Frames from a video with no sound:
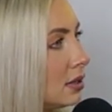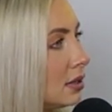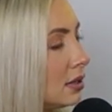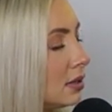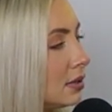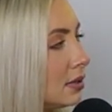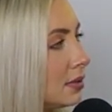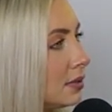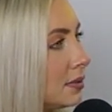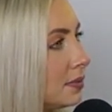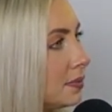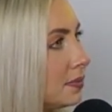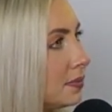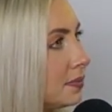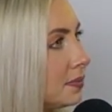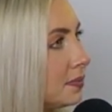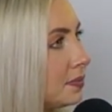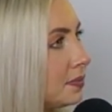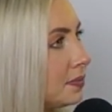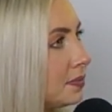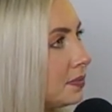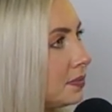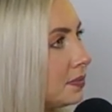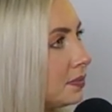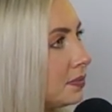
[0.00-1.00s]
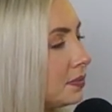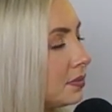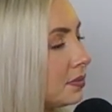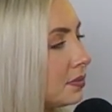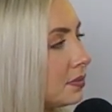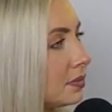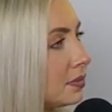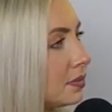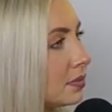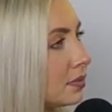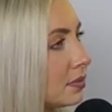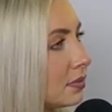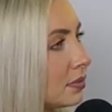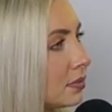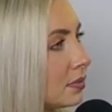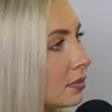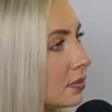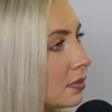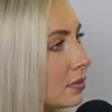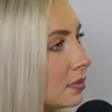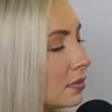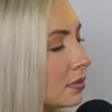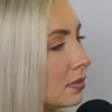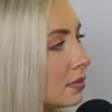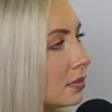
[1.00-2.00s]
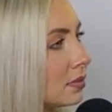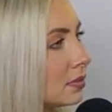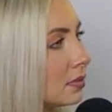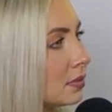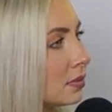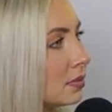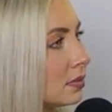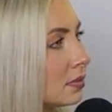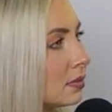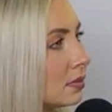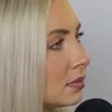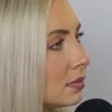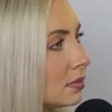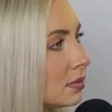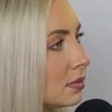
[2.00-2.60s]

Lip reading: The person shown says nothing.